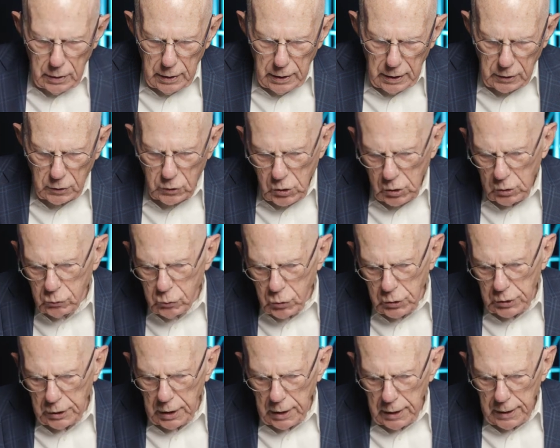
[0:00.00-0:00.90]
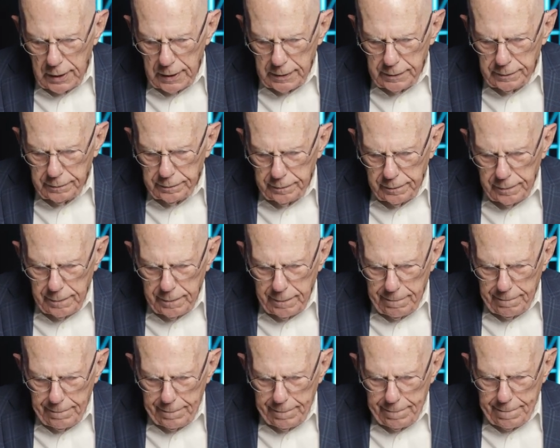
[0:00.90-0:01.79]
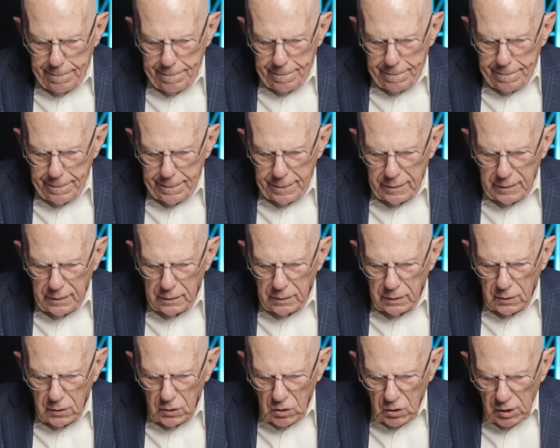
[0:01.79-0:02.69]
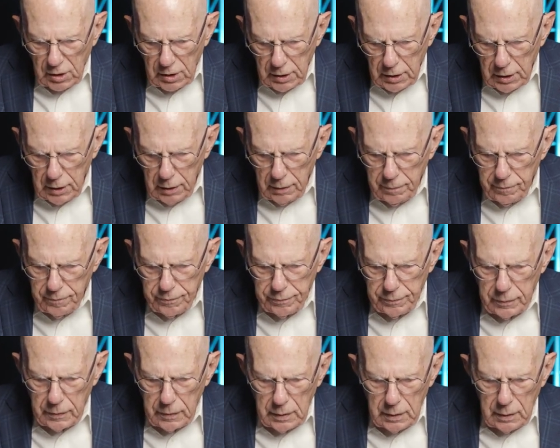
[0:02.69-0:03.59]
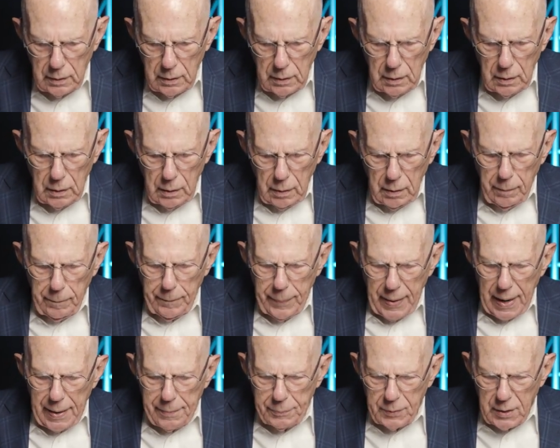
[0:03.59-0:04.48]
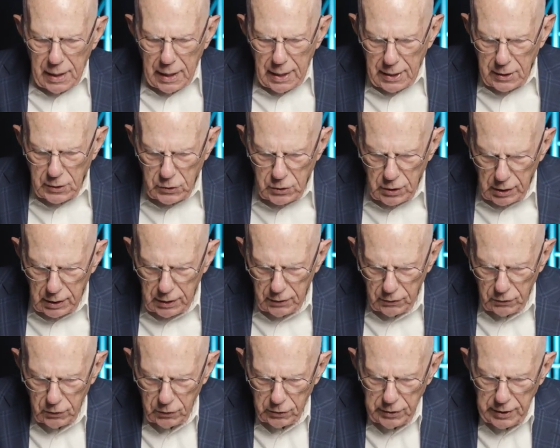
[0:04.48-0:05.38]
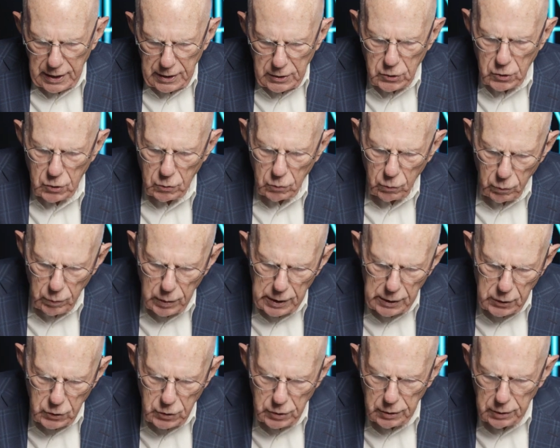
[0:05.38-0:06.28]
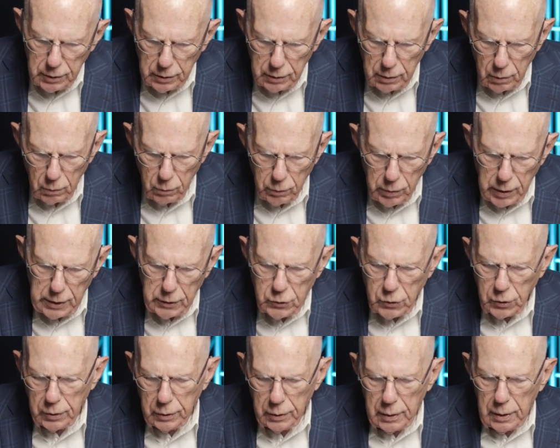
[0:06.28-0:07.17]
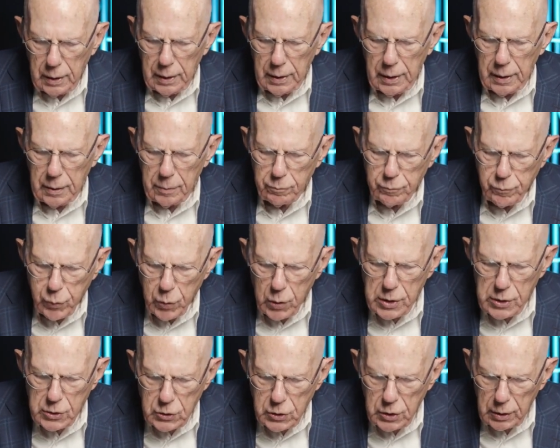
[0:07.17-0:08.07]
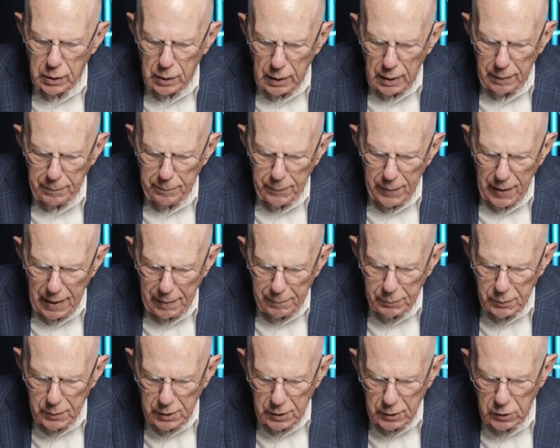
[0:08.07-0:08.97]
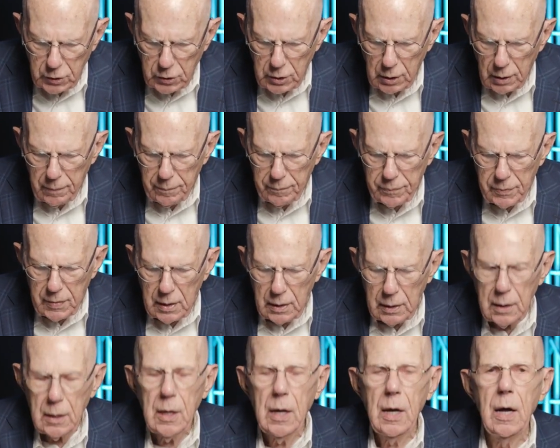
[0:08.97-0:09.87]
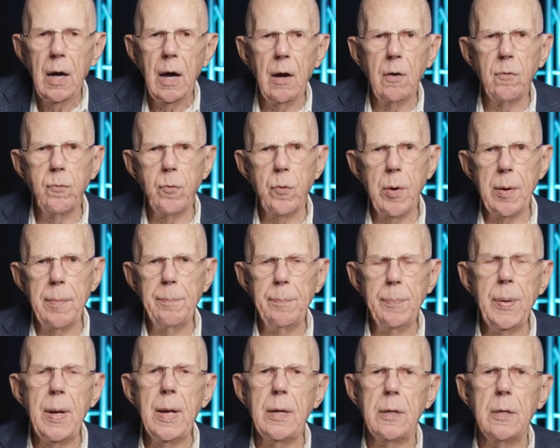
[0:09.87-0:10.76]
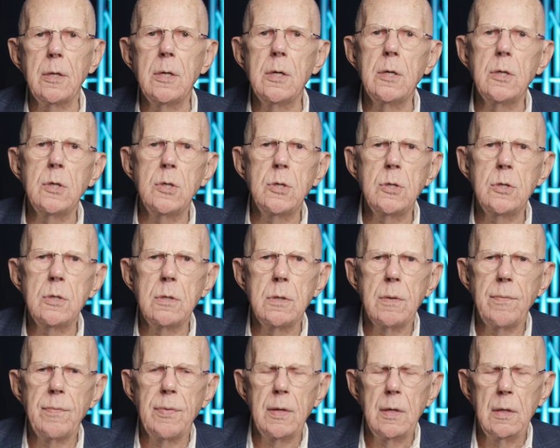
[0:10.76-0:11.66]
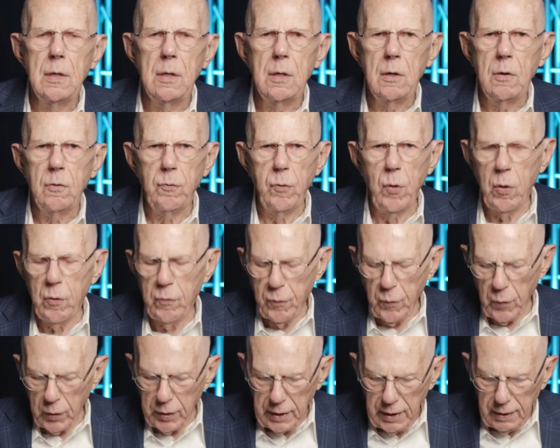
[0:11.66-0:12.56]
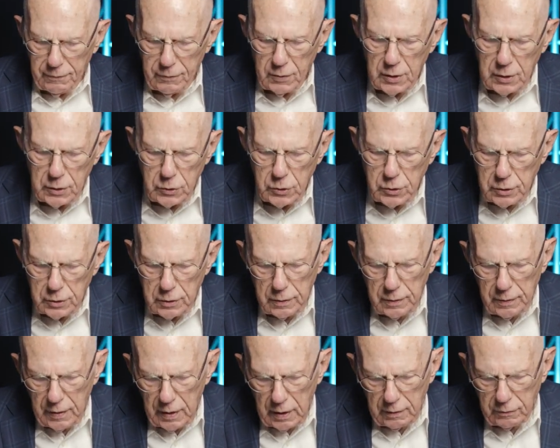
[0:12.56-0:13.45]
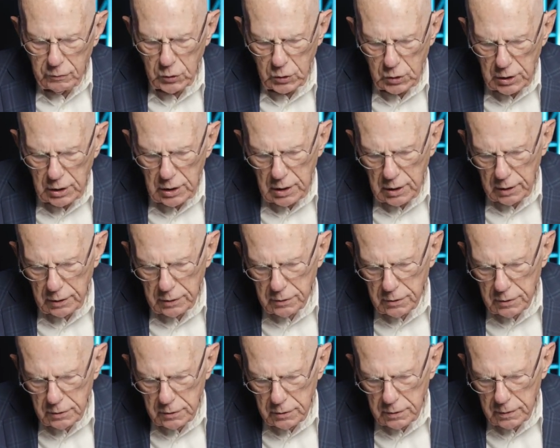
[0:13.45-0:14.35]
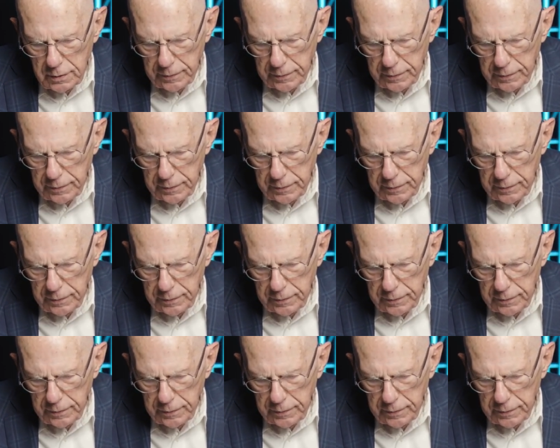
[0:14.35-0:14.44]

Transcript: And so John came, baptizing in the desert region, region and preaching a baptism of repentance for forgiveness of sins.